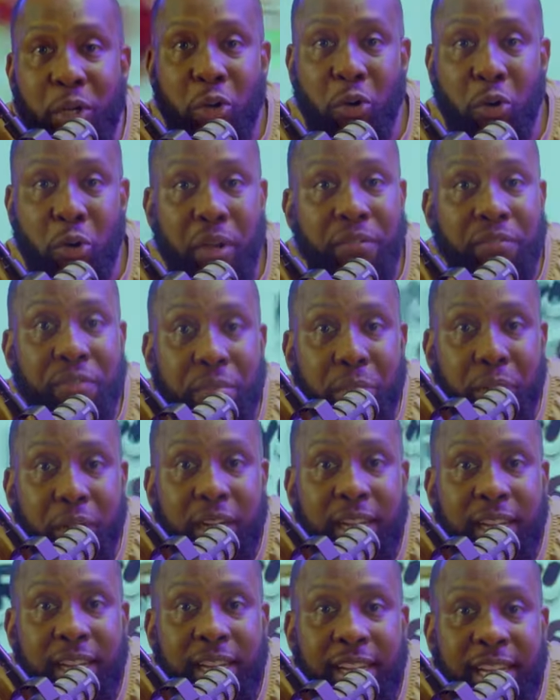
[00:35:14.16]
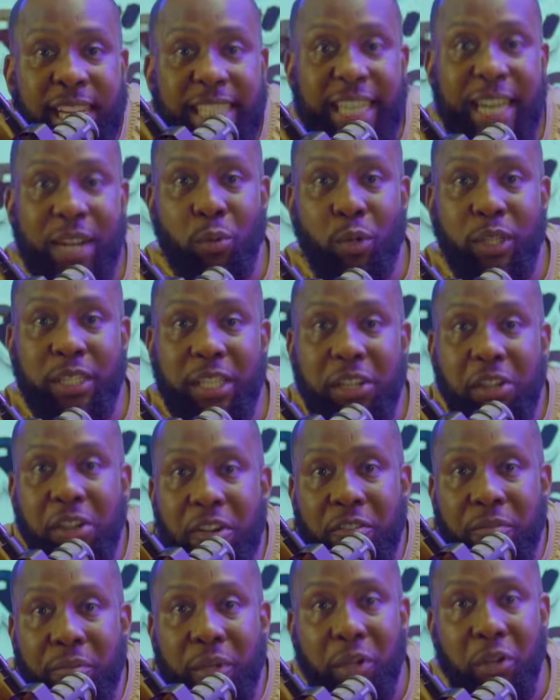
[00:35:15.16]
not going for money. It's like wanting
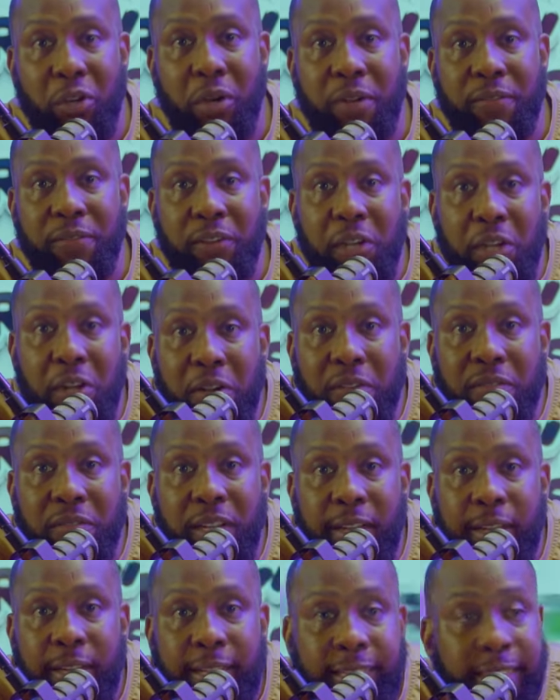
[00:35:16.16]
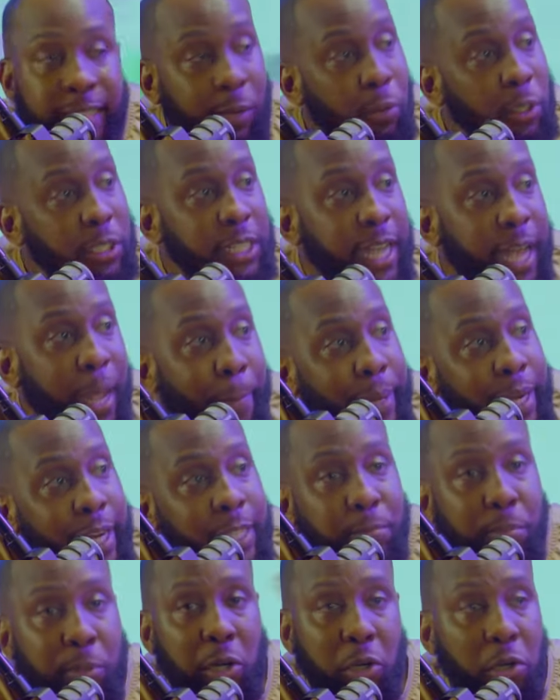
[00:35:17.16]
love but not going for love. It's like wanting happiness
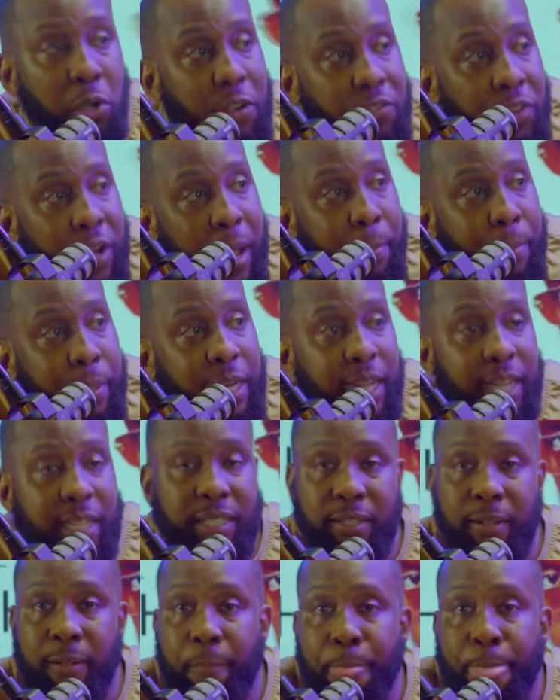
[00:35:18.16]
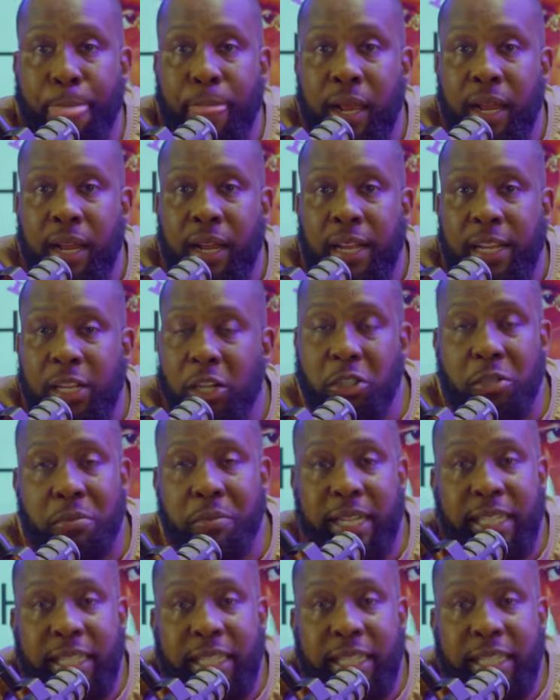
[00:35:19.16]
but not going for happiness. It doesn't make